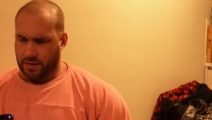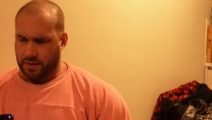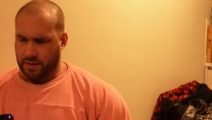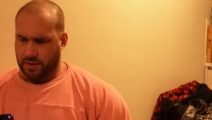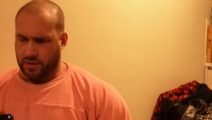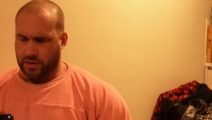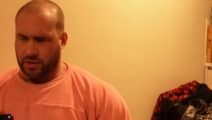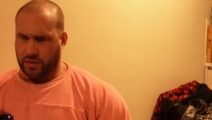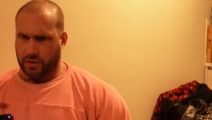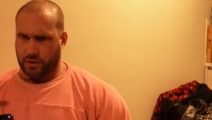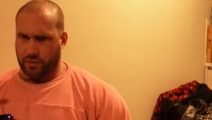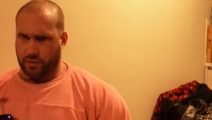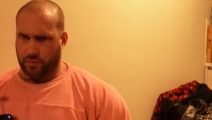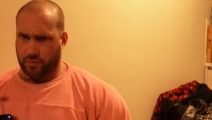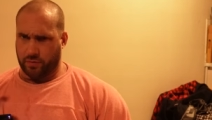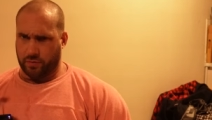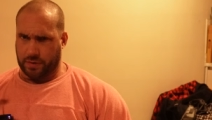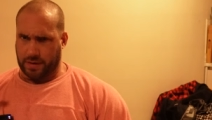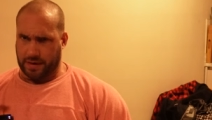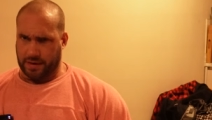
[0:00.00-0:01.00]

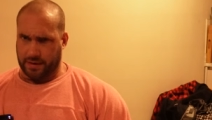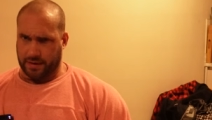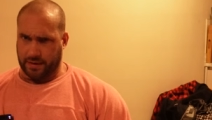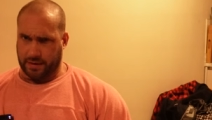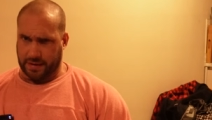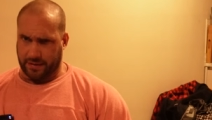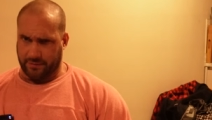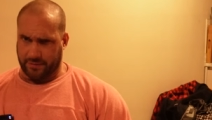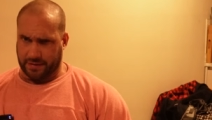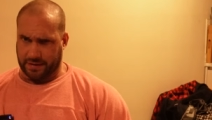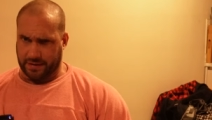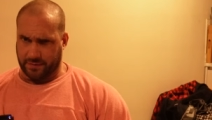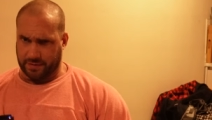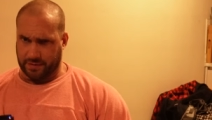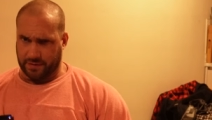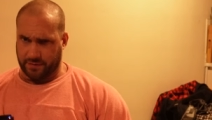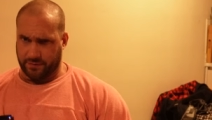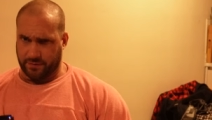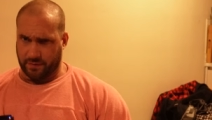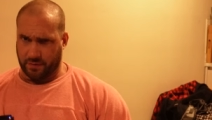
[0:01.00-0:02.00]
you ha you haven't
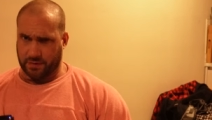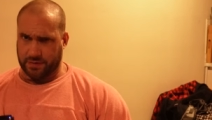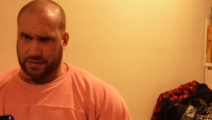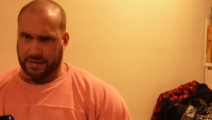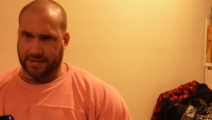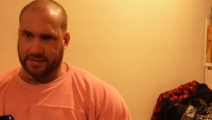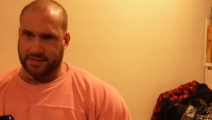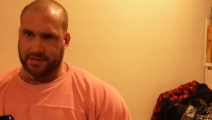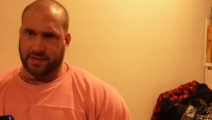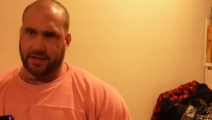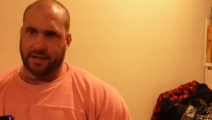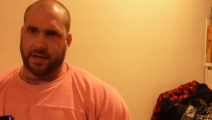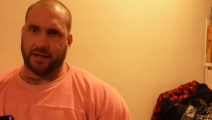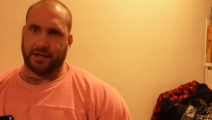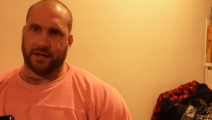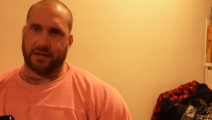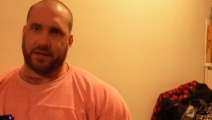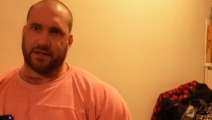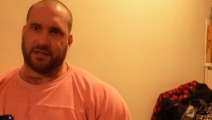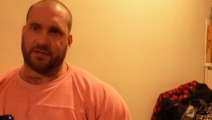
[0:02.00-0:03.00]
given the full data here
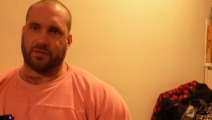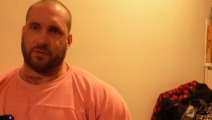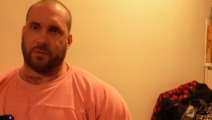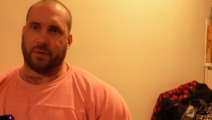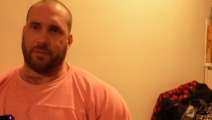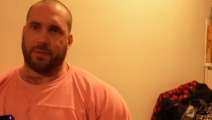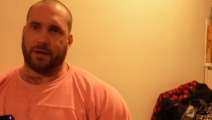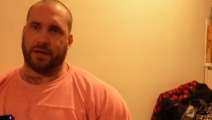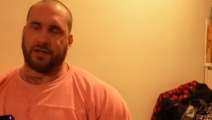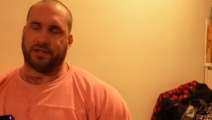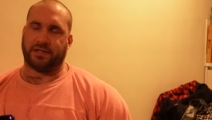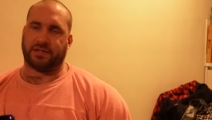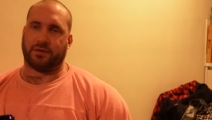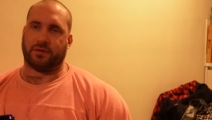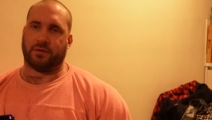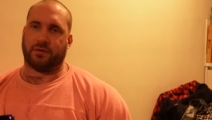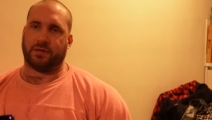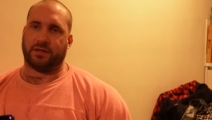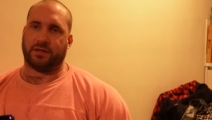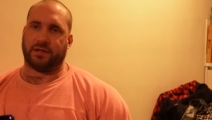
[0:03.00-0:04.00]
that this would be based
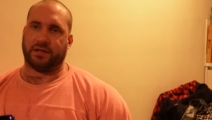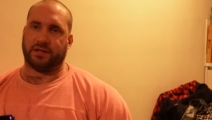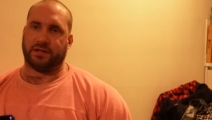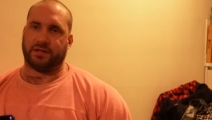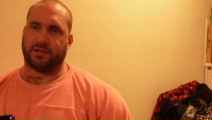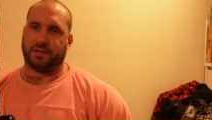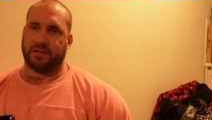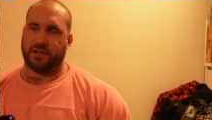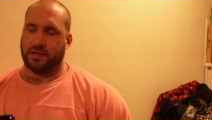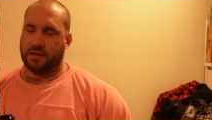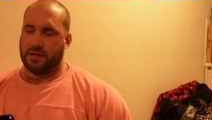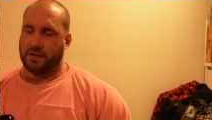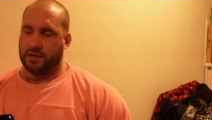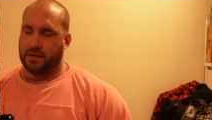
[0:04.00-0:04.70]
on because